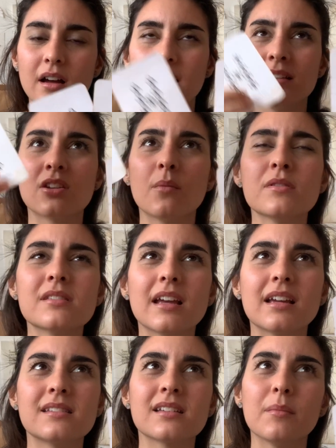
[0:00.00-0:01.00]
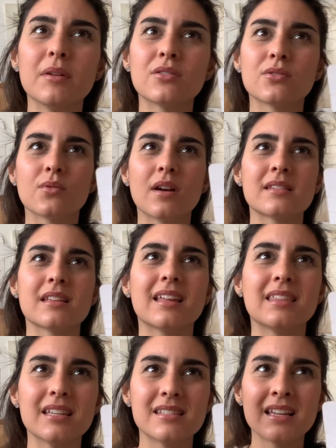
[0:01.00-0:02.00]
it's almost like it's coming through as
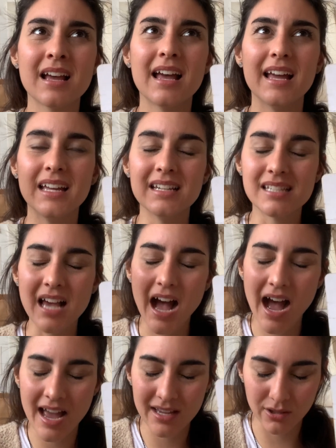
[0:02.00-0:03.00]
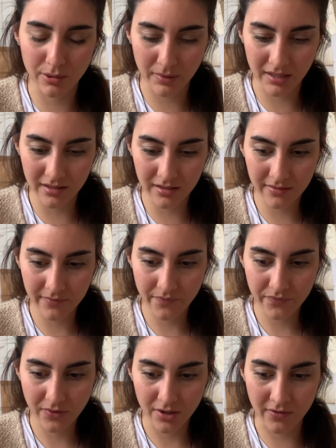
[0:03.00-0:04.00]
like this entitlement,
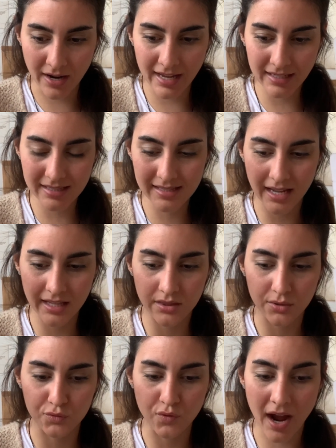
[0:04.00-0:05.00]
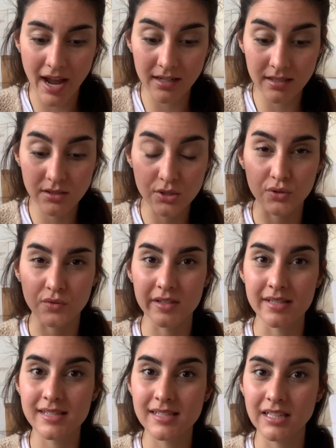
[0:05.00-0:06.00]
right? It's like the right to
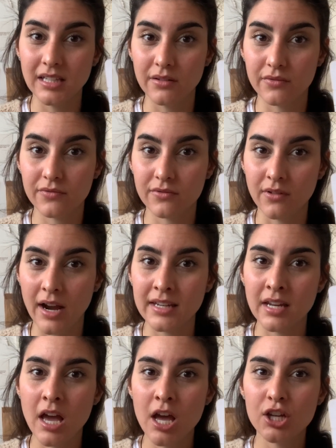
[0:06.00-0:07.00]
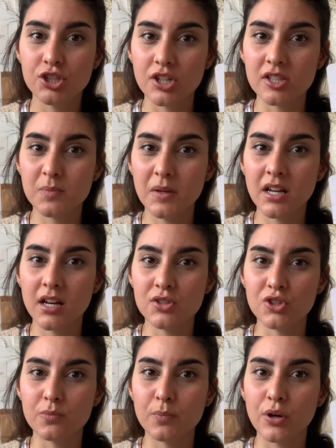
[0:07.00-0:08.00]
receive, right? Just because
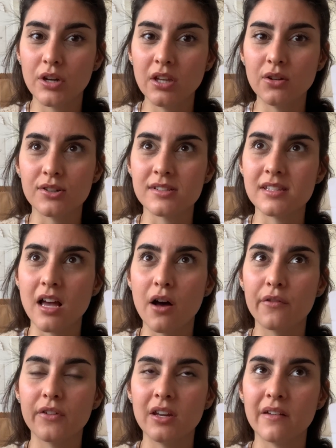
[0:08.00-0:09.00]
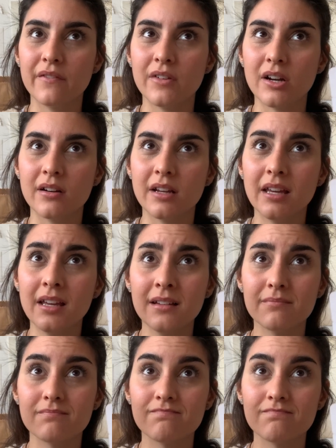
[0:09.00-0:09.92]
you're putting yourself in a very